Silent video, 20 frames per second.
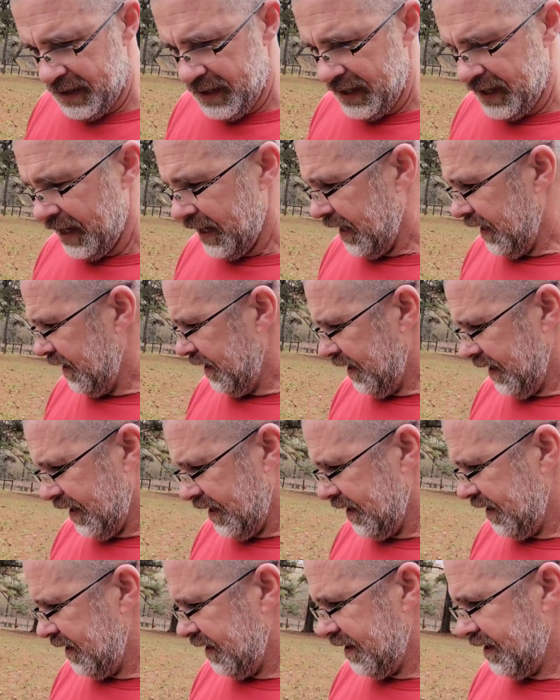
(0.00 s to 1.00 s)
And
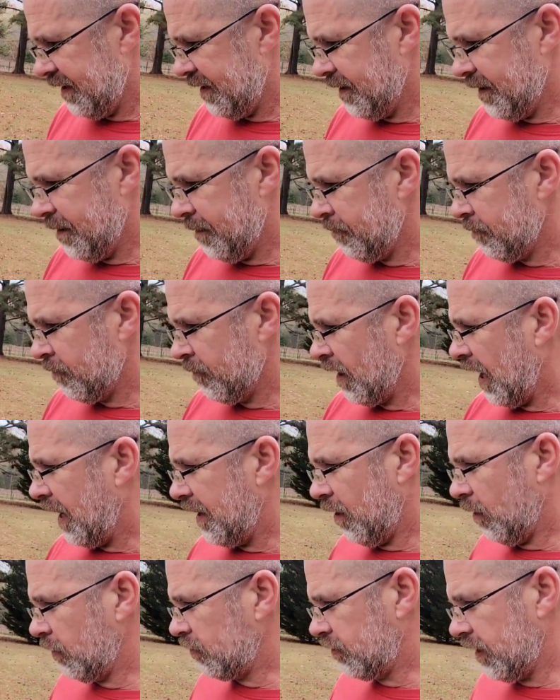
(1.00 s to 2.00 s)
I
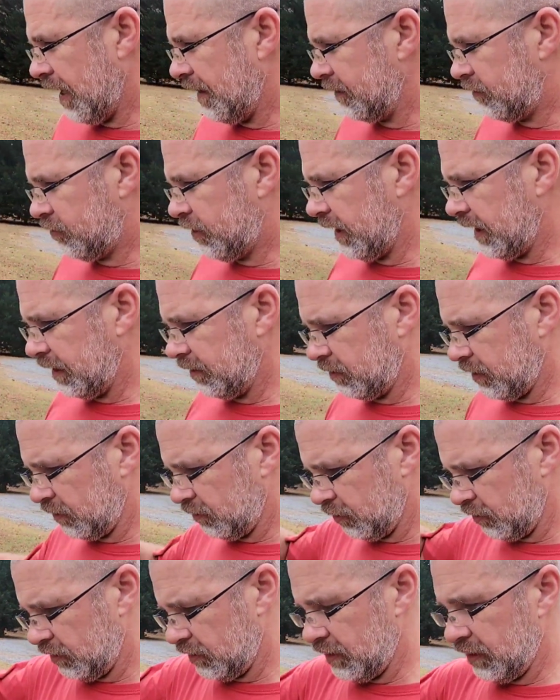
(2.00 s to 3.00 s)
know it's not the chickens because
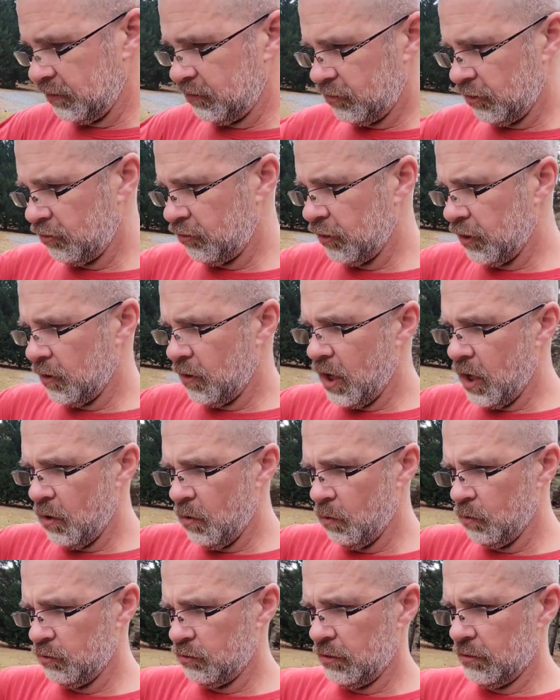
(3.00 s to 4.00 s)
there's just little
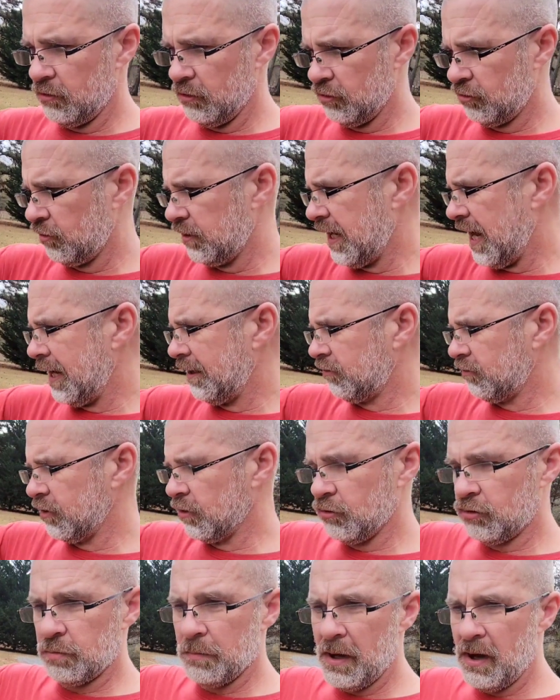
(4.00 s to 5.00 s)
holes. They're just nice
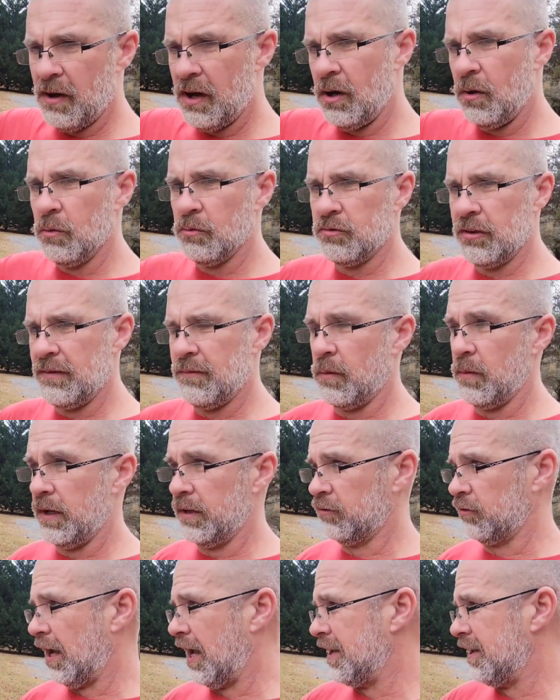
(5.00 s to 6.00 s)
little small holes everywhere.
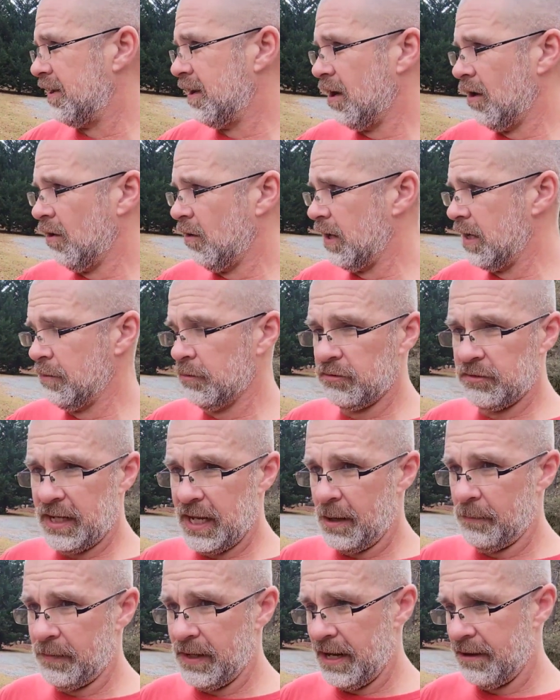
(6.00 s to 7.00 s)
So I know he was
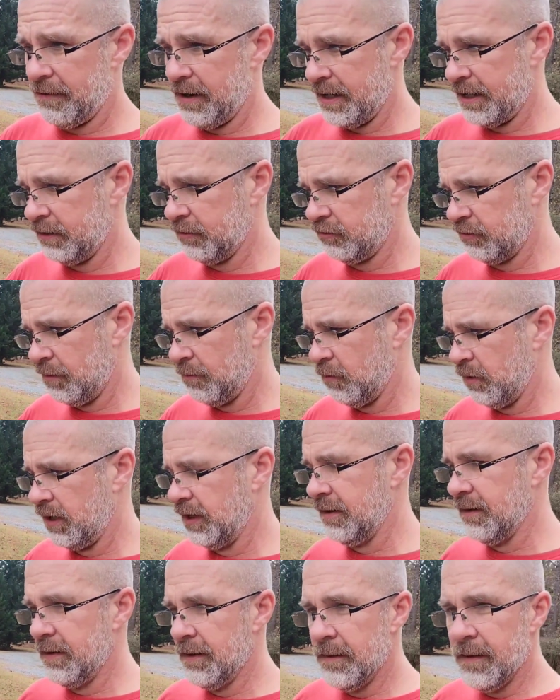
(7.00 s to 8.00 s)
camped out around here somewhere.
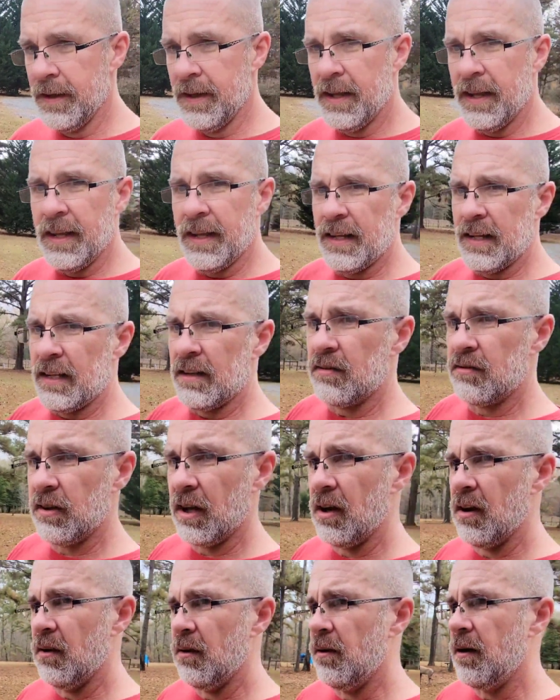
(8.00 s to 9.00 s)

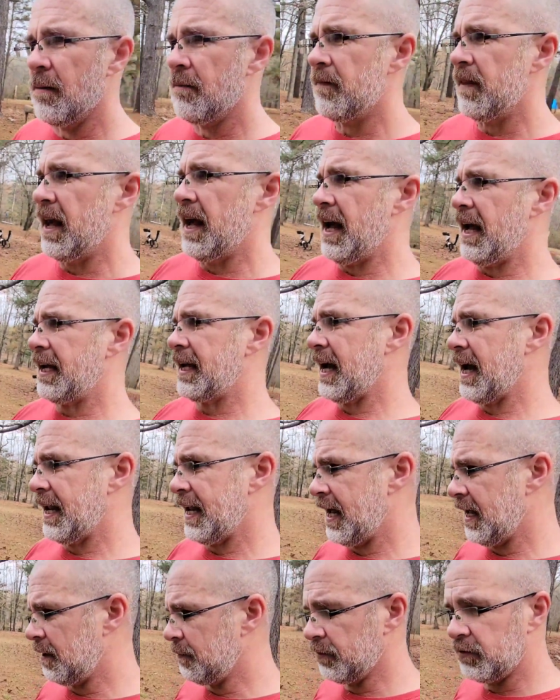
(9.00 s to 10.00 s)
So I got
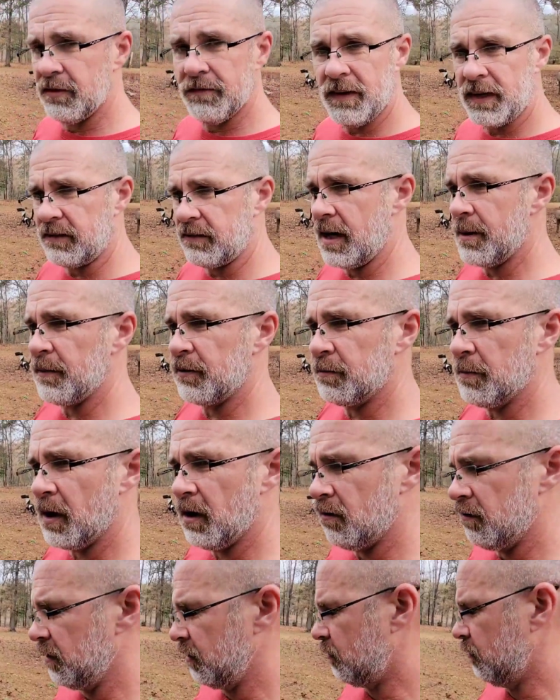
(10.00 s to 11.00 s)
out. Let me see if I can grab this
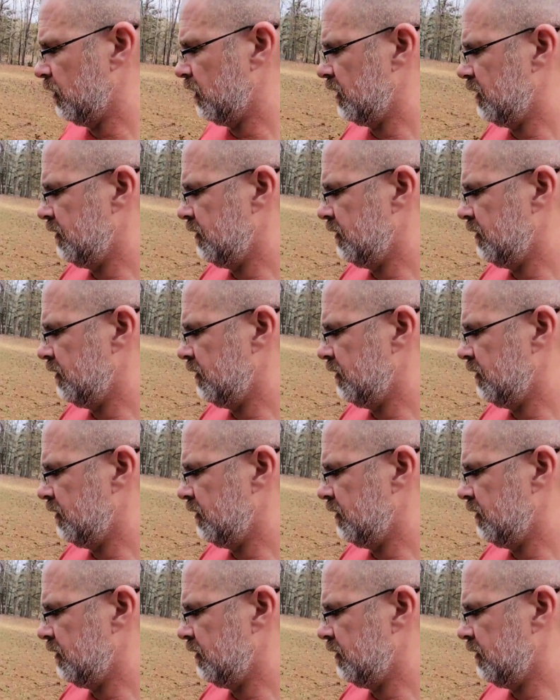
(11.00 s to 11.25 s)
ball real quick.